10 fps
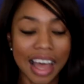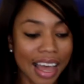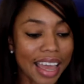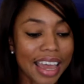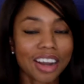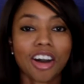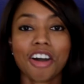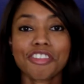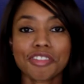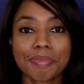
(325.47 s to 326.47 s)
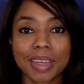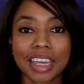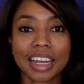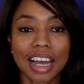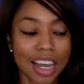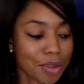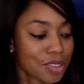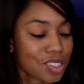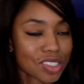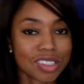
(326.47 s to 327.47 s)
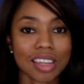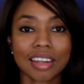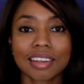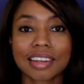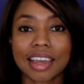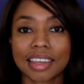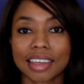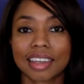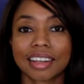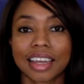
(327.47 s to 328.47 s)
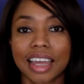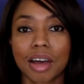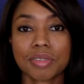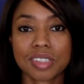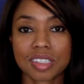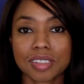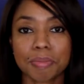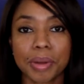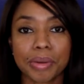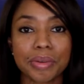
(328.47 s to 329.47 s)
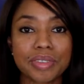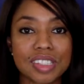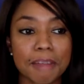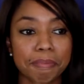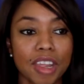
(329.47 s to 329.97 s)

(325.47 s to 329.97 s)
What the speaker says: I had off of me, and I was just naked, like I was exposed